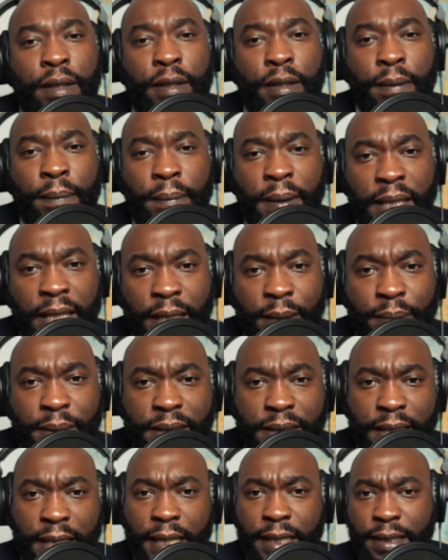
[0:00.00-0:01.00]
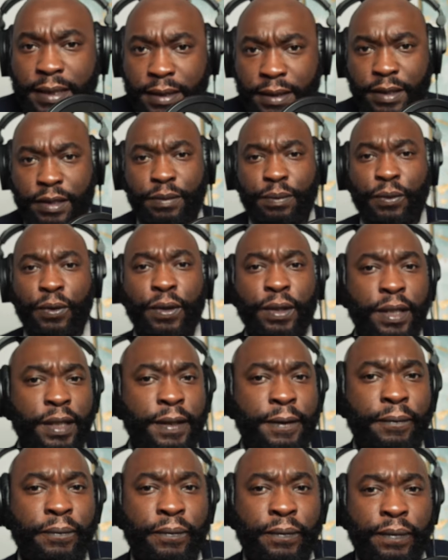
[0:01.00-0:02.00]
the meat and potatoes this morning.
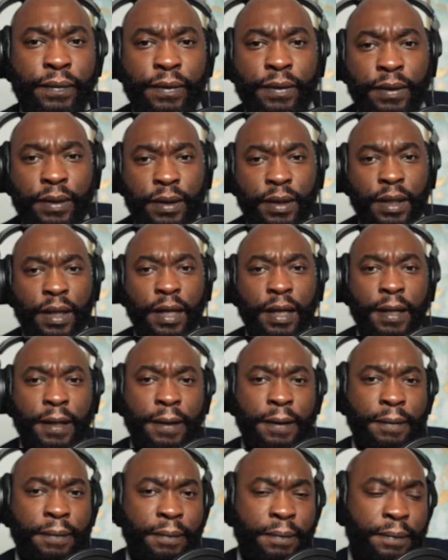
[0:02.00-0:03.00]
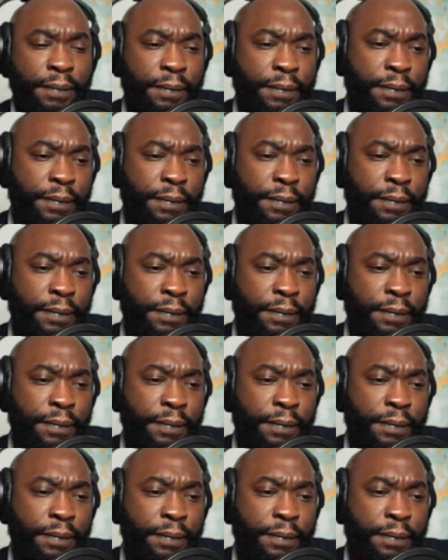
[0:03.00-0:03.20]
Um,